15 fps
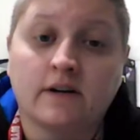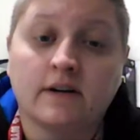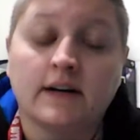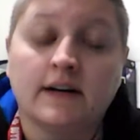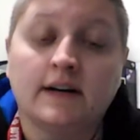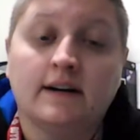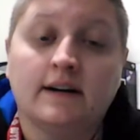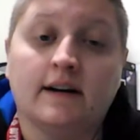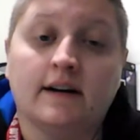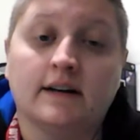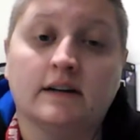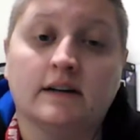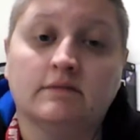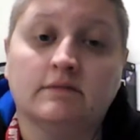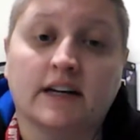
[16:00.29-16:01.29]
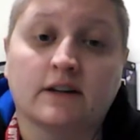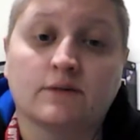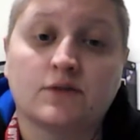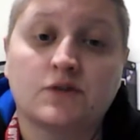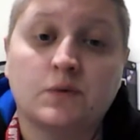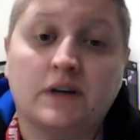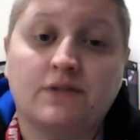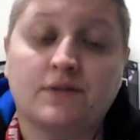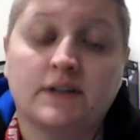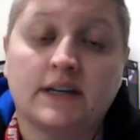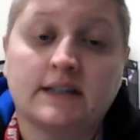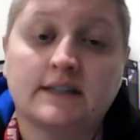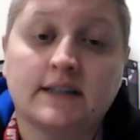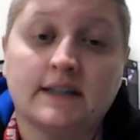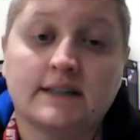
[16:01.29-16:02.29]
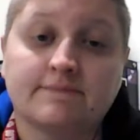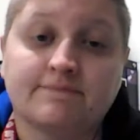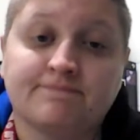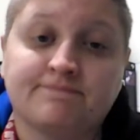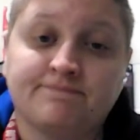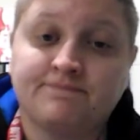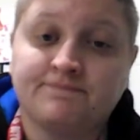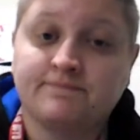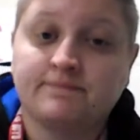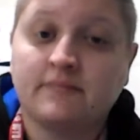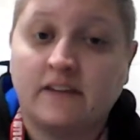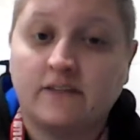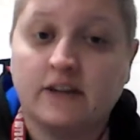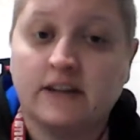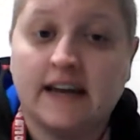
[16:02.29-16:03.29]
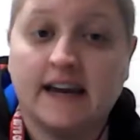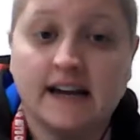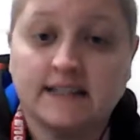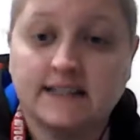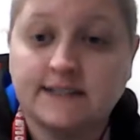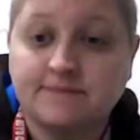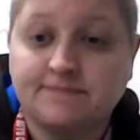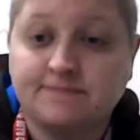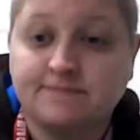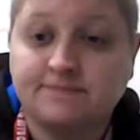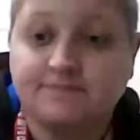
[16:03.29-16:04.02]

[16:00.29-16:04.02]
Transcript: here later this week for the next lesson. Have a good day, guys.